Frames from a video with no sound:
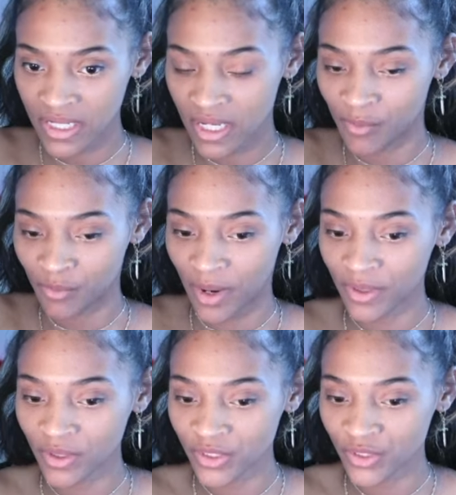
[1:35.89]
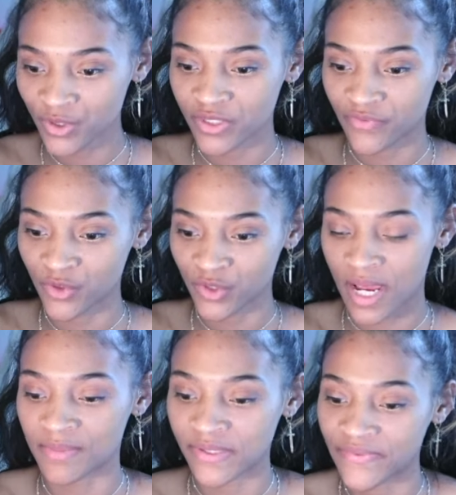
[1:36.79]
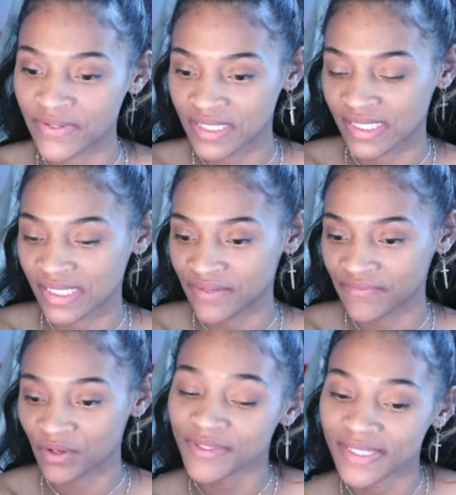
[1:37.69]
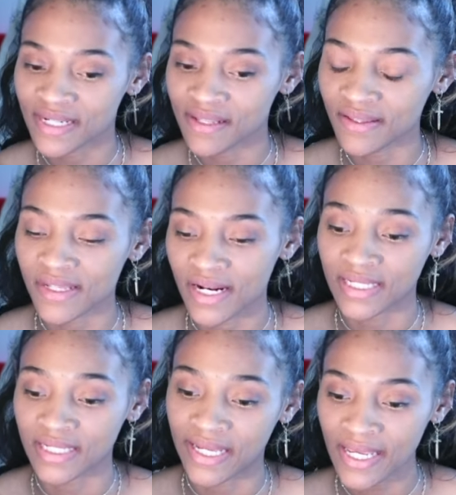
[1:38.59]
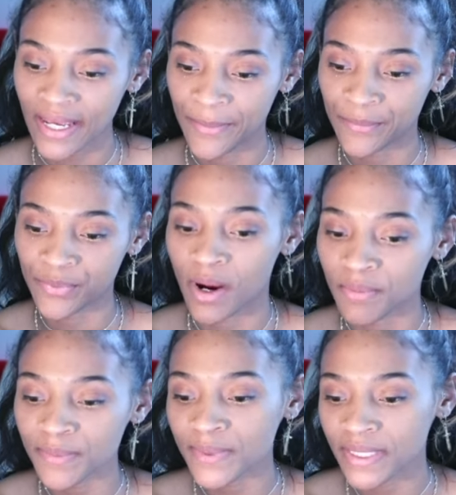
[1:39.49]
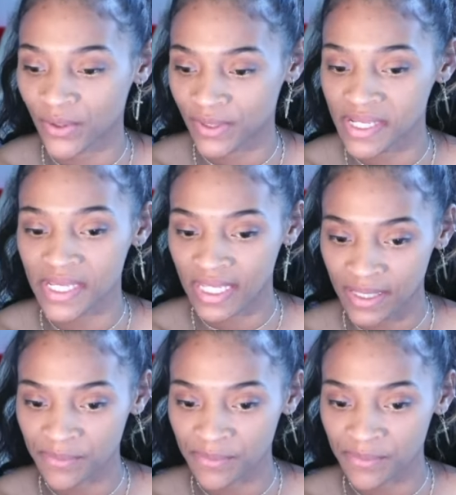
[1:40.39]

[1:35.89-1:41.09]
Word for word: I'm probably going to do this a few times. If it doesn't, if I don't see anything that I like, I'm probably going to keep